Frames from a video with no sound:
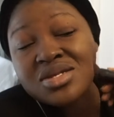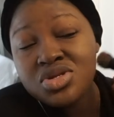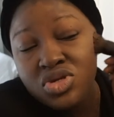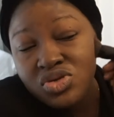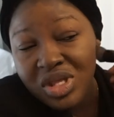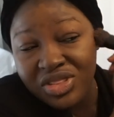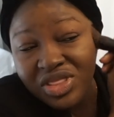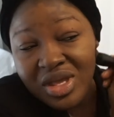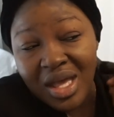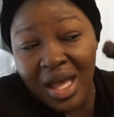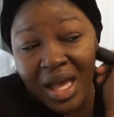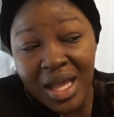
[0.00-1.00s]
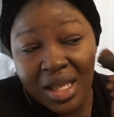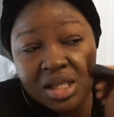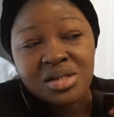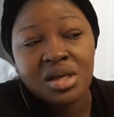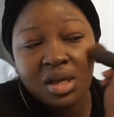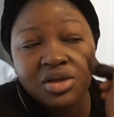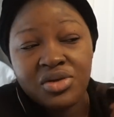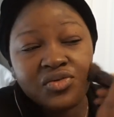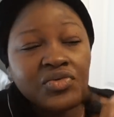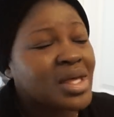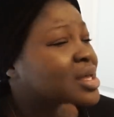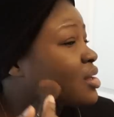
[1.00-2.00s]
knew that the kind of
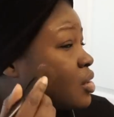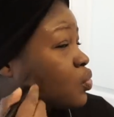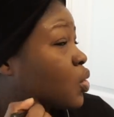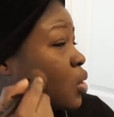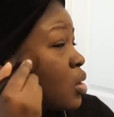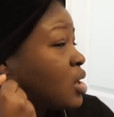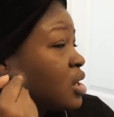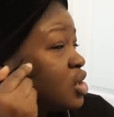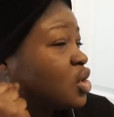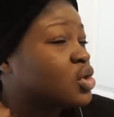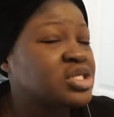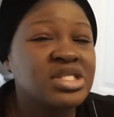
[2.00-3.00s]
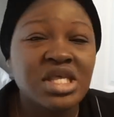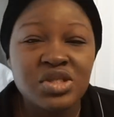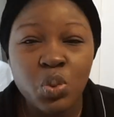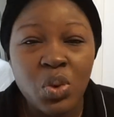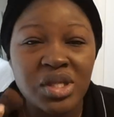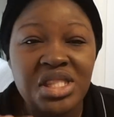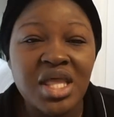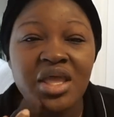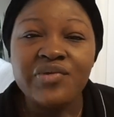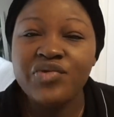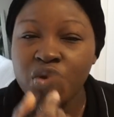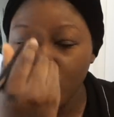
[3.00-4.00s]
like, you know, it's one thing
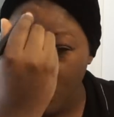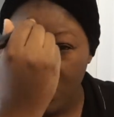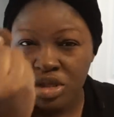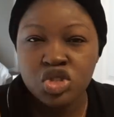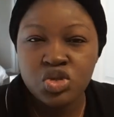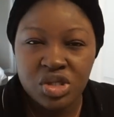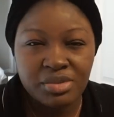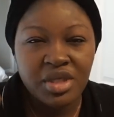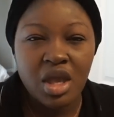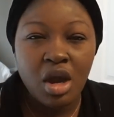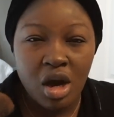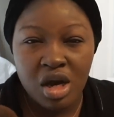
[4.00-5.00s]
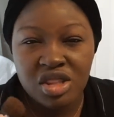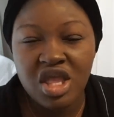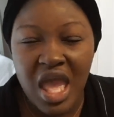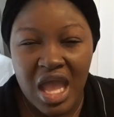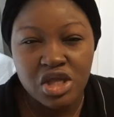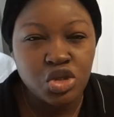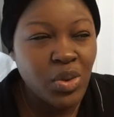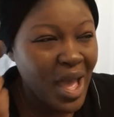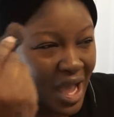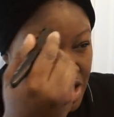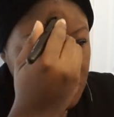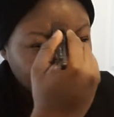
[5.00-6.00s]
if you do something hard that you
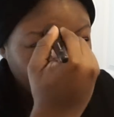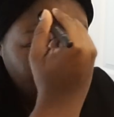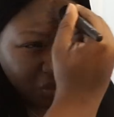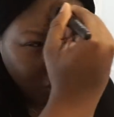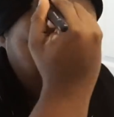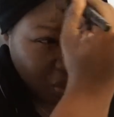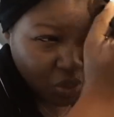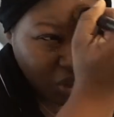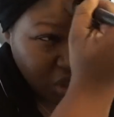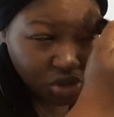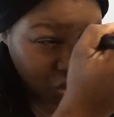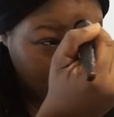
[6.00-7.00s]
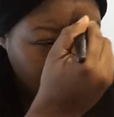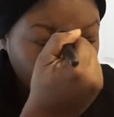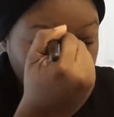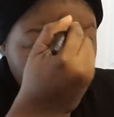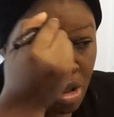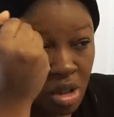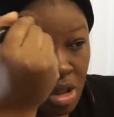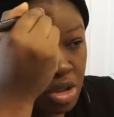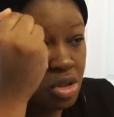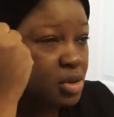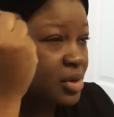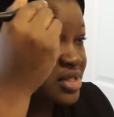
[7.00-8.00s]
actually really want to do.
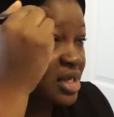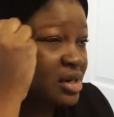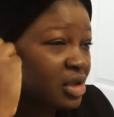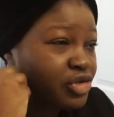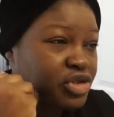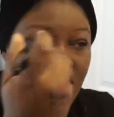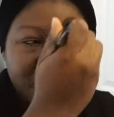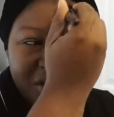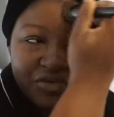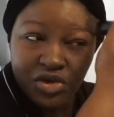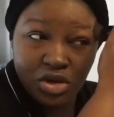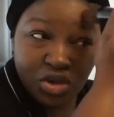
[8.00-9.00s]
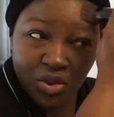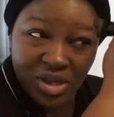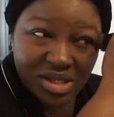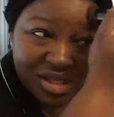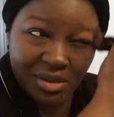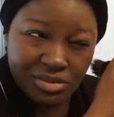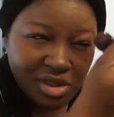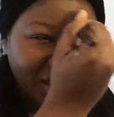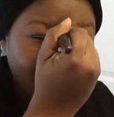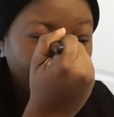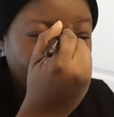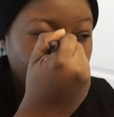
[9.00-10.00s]
You know, it's another thing if you're doing
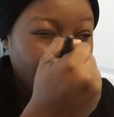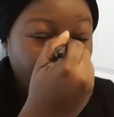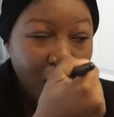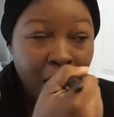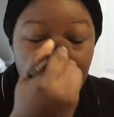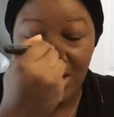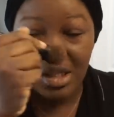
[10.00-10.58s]
something hard